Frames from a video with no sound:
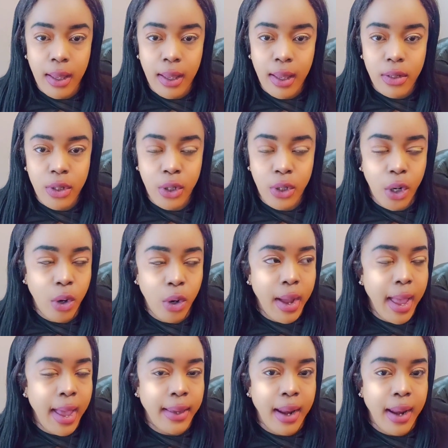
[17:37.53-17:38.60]
You know,
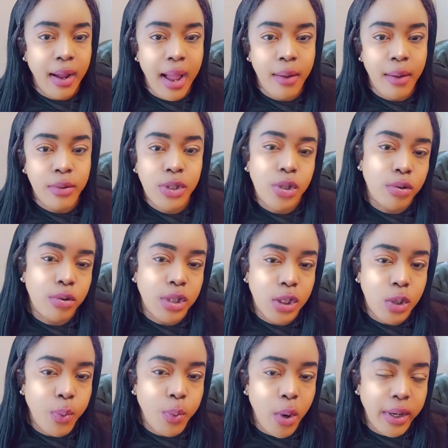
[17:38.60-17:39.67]
and I was so
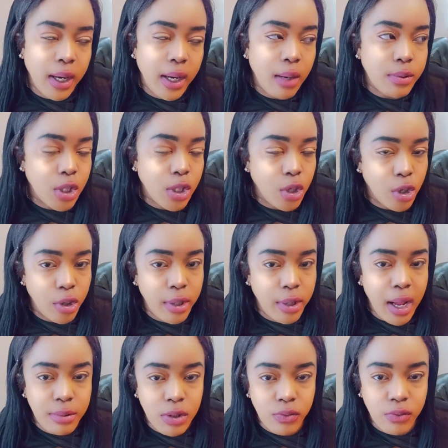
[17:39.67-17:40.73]
disappointed. I was hurt.
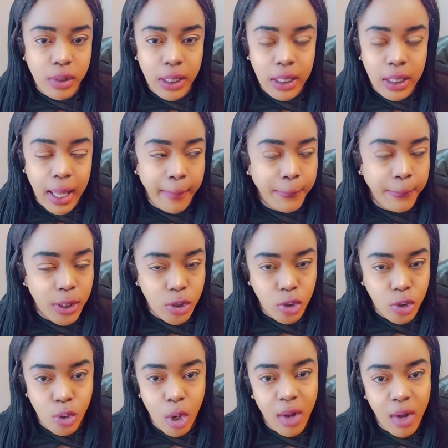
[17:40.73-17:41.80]
I was really, like,
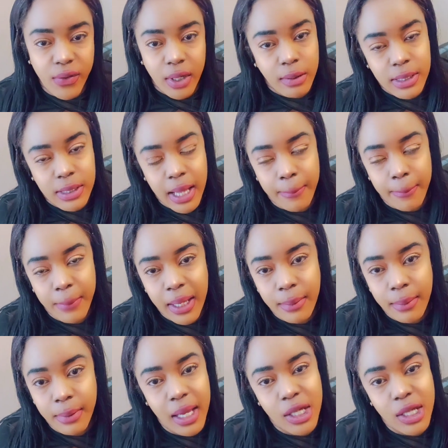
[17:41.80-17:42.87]
pissed off, and I was like,
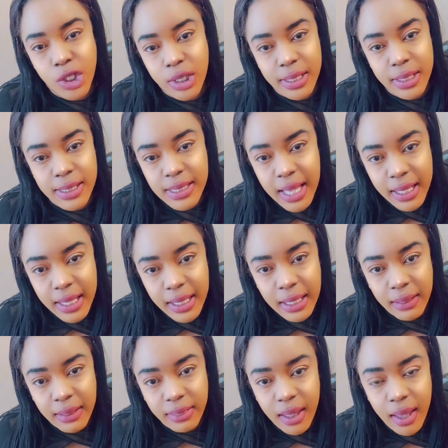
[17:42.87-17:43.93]
maybe I shouldn't have said
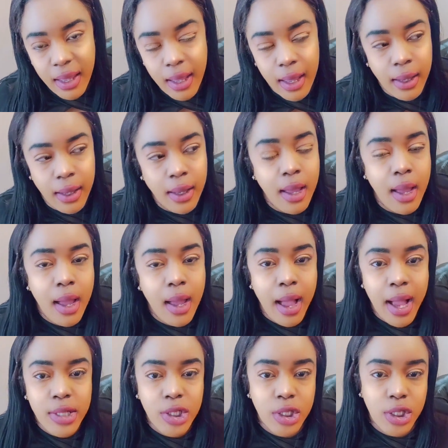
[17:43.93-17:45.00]
anything.
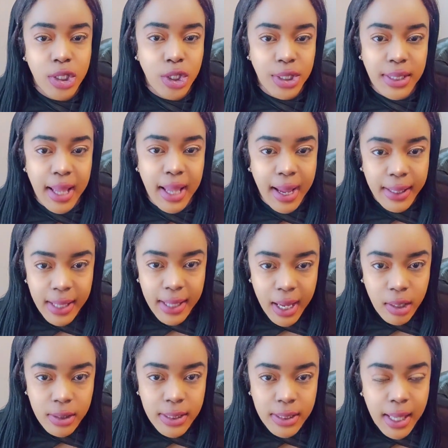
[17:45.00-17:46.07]
I should have just got
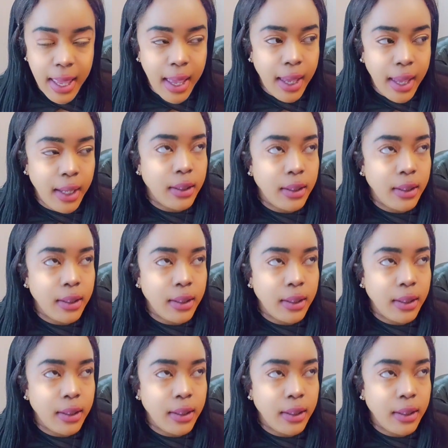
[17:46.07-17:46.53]
yelled at.